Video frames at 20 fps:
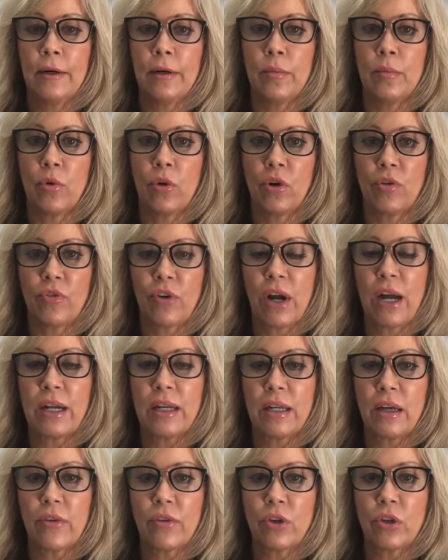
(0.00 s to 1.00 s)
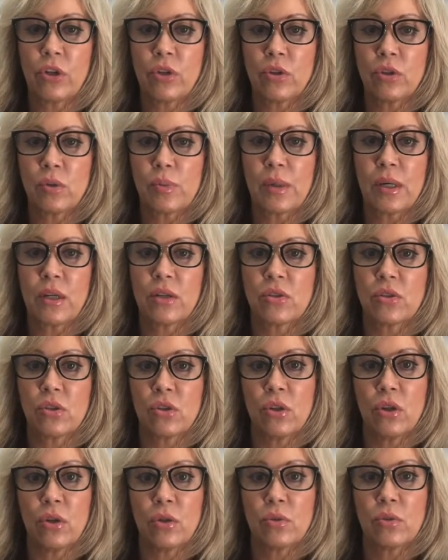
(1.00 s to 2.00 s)
or for any other use, because
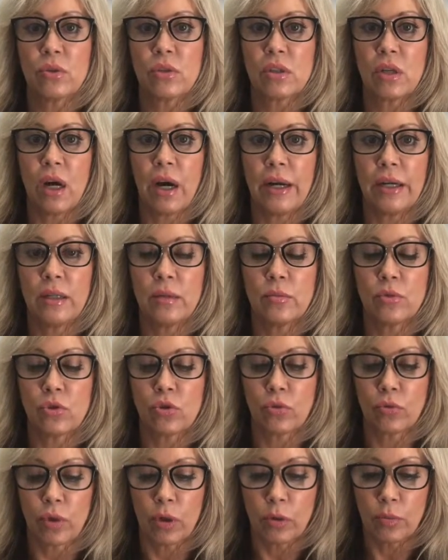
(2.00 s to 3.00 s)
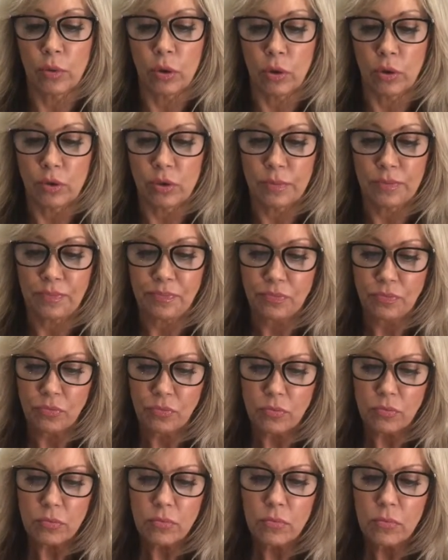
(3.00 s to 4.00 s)
those items grow mold.
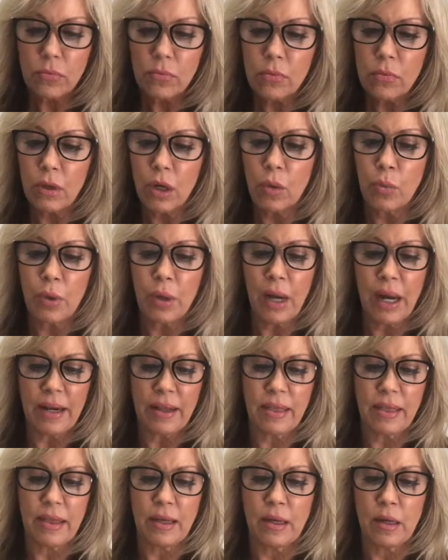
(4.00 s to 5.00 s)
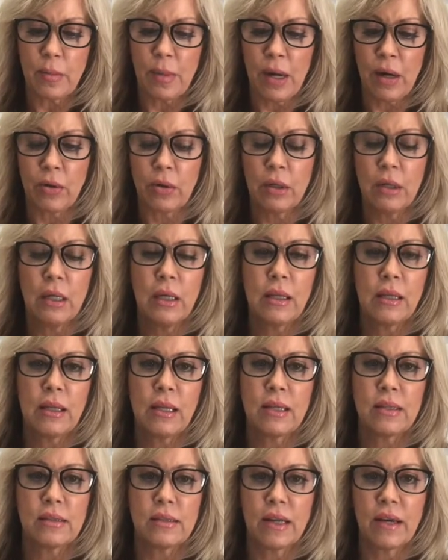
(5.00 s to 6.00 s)
We got to think about
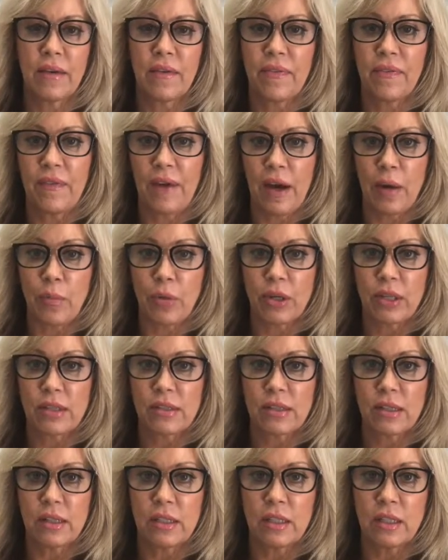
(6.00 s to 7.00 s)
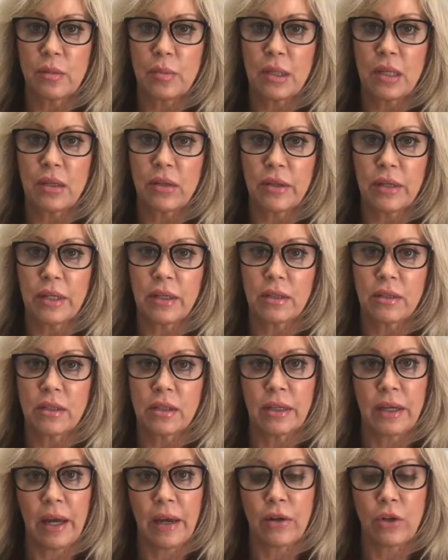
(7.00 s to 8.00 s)
things like fabrics that need to be cleaned.
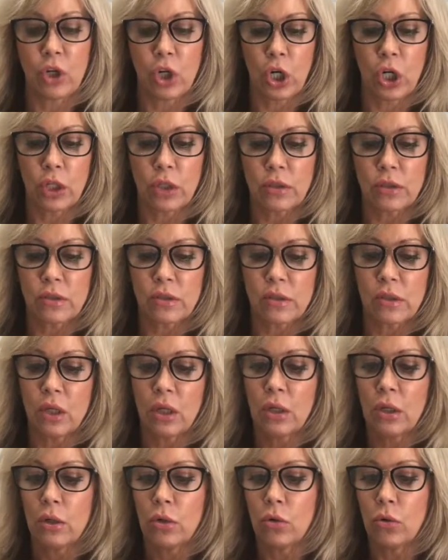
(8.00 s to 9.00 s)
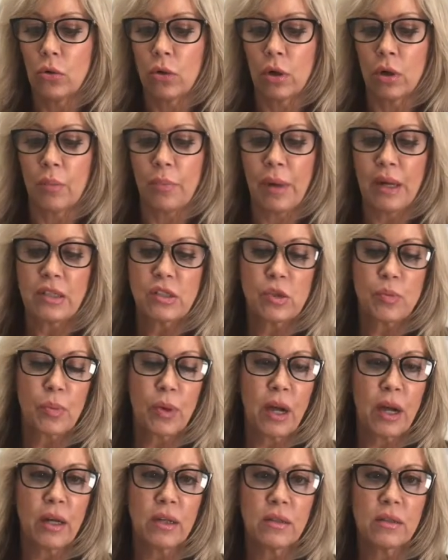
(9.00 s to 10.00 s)
Again, curtains or
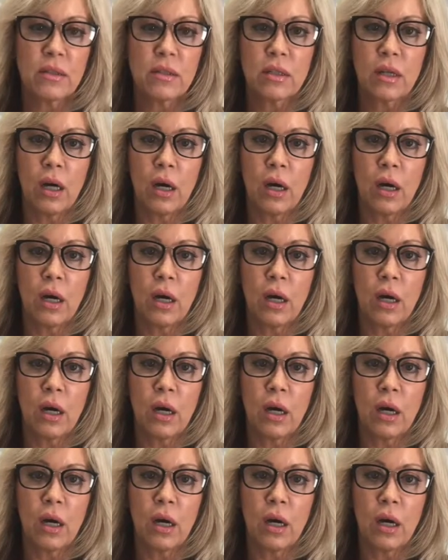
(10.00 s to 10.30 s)
bedspreads,